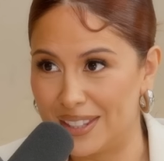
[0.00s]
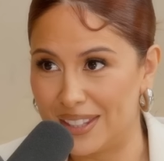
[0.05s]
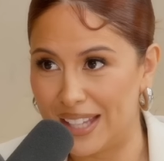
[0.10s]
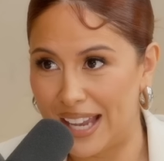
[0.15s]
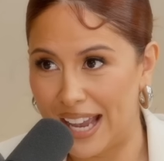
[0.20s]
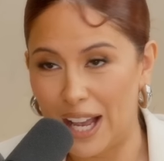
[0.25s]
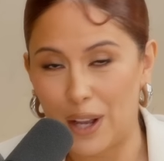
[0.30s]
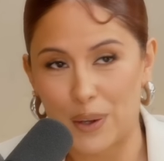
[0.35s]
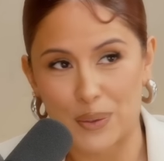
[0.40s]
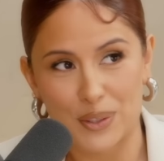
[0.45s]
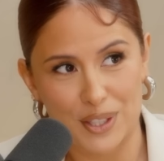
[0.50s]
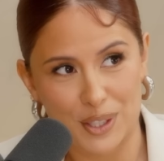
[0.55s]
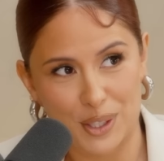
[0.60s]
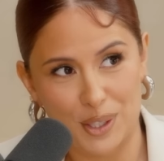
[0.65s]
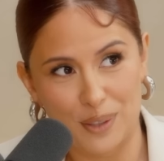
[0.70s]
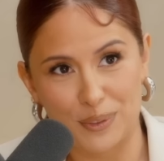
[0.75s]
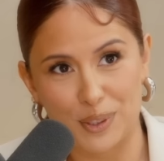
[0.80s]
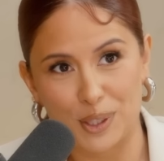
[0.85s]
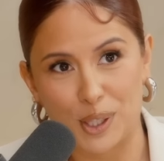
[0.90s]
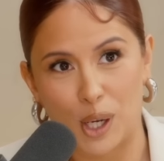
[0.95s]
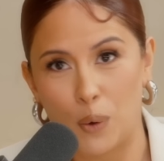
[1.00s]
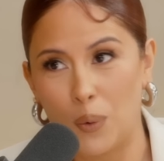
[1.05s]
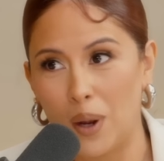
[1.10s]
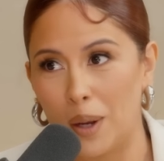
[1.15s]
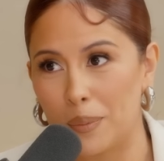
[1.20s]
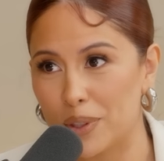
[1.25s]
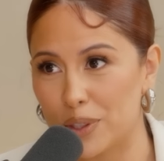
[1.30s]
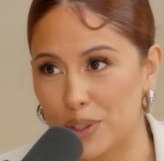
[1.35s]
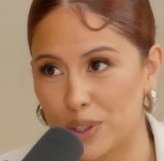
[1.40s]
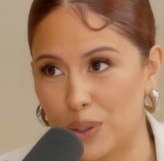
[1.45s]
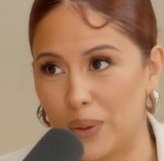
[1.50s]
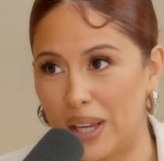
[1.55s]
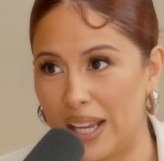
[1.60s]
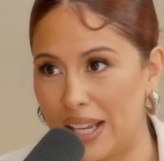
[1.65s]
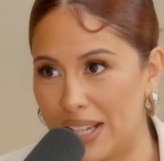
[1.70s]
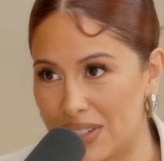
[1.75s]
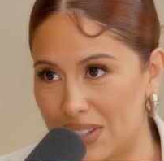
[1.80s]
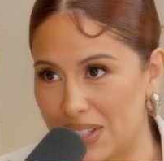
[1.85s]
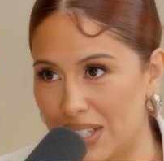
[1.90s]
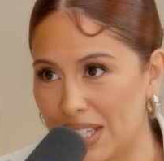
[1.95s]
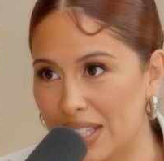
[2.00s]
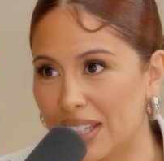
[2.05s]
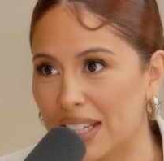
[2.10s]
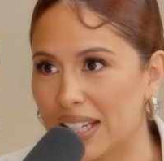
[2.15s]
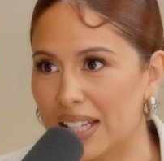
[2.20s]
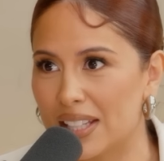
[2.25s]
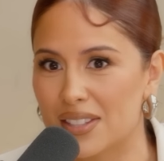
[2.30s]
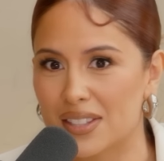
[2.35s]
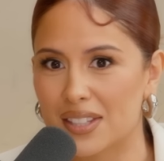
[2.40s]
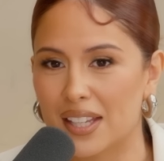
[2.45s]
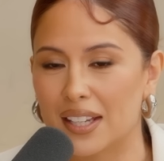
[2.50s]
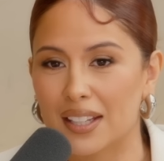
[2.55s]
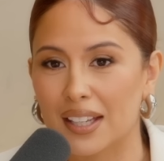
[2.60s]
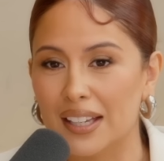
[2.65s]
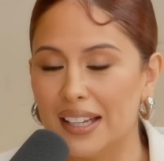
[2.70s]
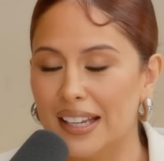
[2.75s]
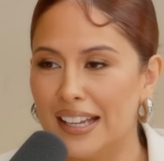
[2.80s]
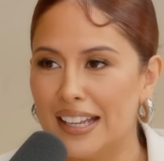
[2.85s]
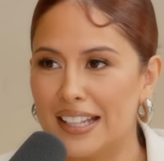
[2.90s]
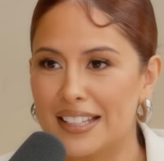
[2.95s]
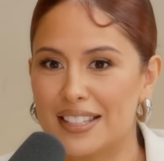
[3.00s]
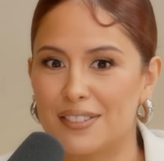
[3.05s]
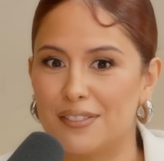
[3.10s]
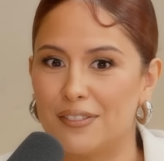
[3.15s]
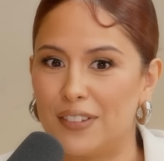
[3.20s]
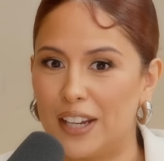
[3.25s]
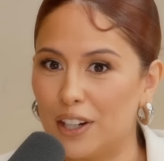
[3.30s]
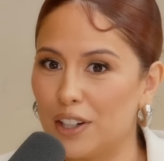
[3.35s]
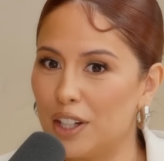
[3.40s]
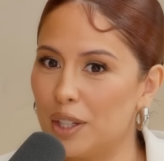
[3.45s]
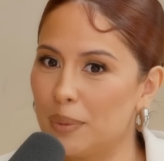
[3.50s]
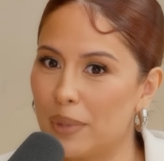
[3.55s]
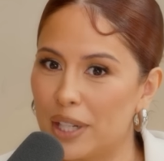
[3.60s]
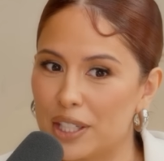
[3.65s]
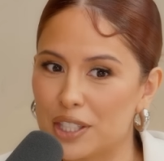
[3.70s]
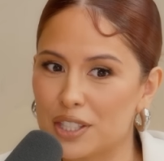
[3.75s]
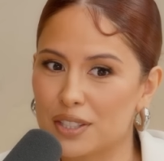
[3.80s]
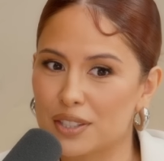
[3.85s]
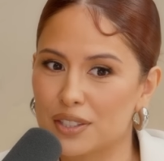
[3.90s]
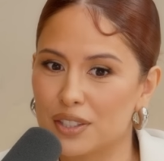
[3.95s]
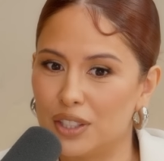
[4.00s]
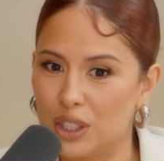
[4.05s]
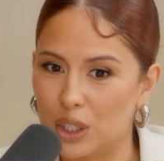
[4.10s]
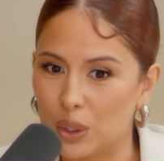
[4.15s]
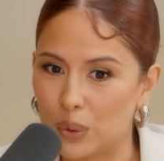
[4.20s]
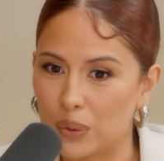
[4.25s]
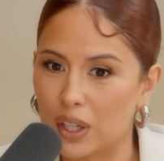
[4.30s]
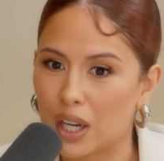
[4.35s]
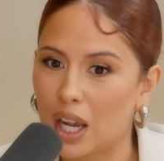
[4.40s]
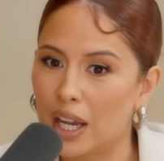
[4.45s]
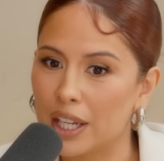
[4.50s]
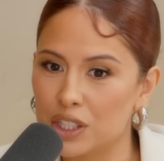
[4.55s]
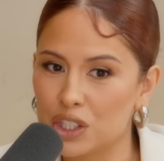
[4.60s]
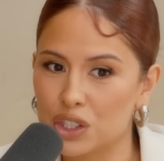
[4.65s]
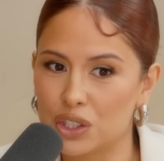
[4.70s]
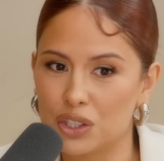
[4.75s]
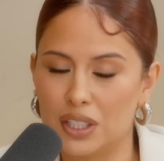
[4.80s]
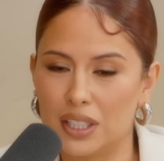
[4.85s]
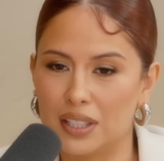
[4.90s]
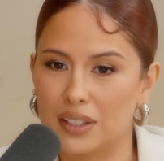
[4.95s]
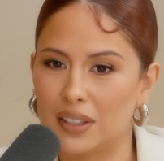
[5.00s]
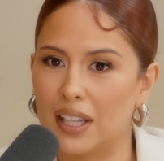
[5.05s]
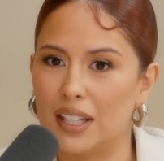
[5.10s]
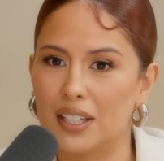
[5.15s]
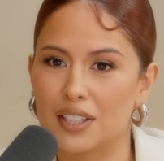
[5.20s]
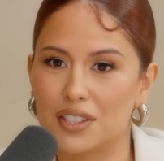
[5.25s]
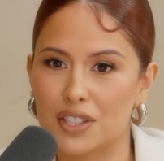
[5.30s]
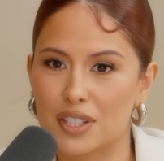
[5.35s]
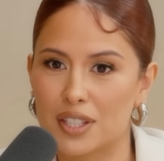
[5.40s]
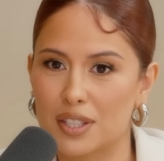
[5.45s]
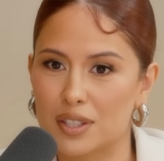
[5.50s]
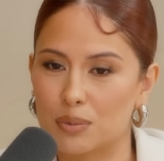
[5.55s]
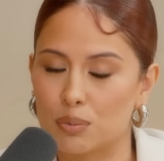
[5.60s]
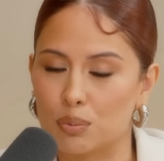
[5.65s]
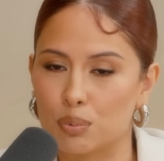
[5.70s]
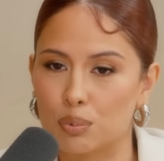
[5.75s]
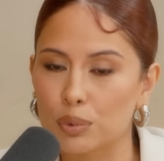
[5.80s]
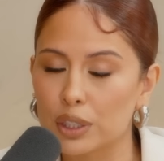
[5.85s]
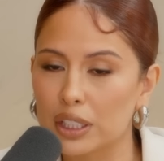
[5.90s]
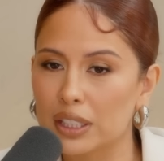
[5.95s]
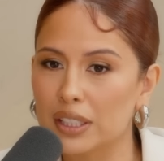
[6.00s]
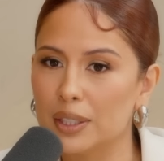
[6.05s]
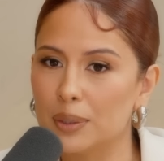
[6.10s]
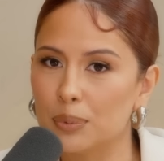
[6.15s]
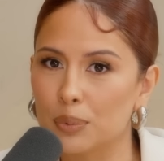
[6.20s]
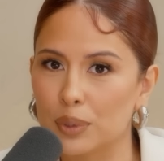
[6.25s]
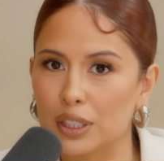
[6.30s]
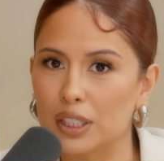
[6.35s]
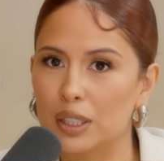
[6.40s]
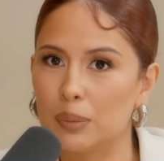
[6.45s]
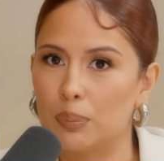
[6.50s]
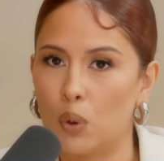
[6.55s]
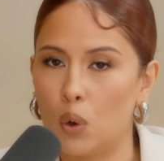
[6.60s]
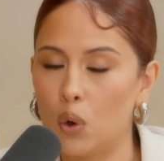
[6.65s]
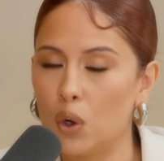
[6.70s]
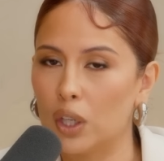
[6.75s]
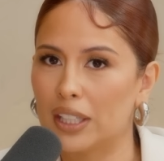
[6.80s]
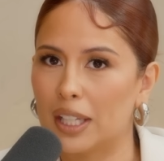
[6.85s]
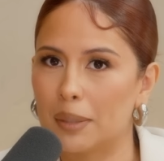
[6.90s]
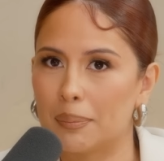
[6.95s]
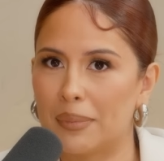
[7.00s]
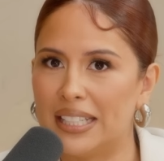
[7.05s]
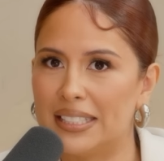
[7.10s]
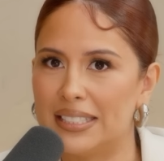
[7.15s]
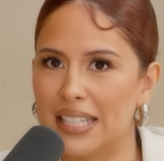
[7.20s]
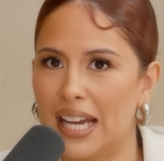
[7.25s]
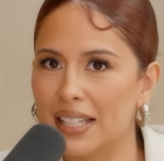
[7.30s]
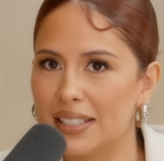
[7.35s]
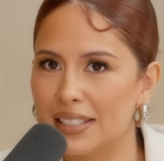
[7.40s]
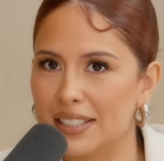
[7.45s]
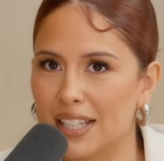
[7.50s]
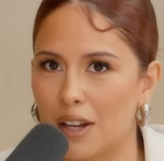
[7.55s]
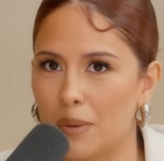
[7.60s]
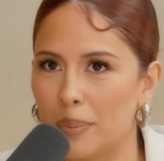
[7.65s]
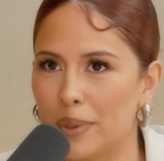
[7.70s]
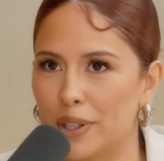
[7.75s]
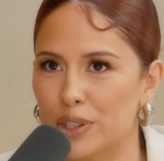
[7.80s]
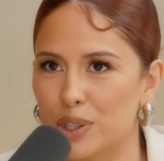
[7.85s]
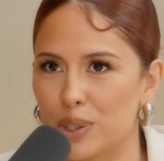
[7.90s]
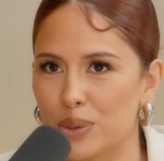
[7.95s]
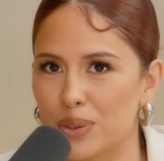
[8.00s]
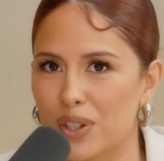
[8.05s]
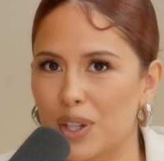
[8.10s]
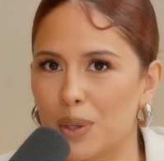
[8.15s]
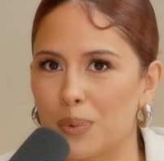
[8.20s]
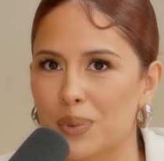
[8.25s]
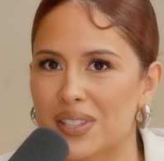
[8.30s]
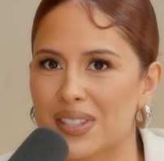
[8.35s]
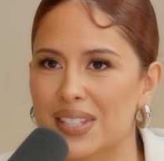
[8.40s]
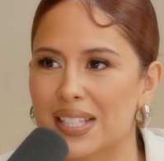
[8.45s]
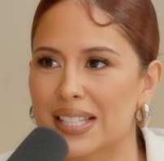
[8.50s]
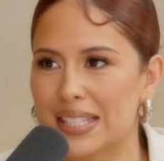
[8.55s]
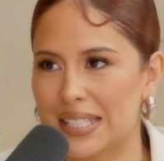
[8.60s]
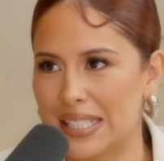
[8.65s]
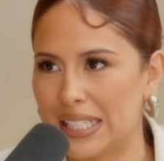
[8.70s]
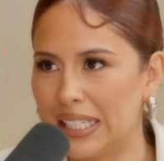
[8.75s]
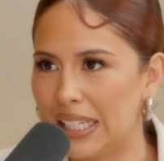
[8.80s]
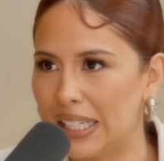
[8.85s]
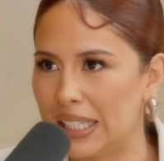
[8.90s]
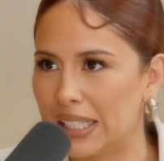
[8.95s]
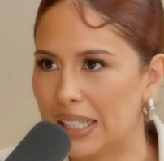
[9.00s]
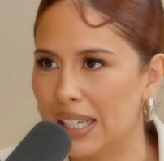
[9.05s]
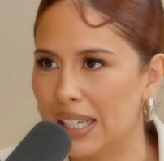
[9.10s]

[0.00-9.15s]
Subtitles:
the house. Like you have to go up. There's no AC. It's very much, the country and just really, really poor. Like my dad didn't have a pair of shoes till he was 16.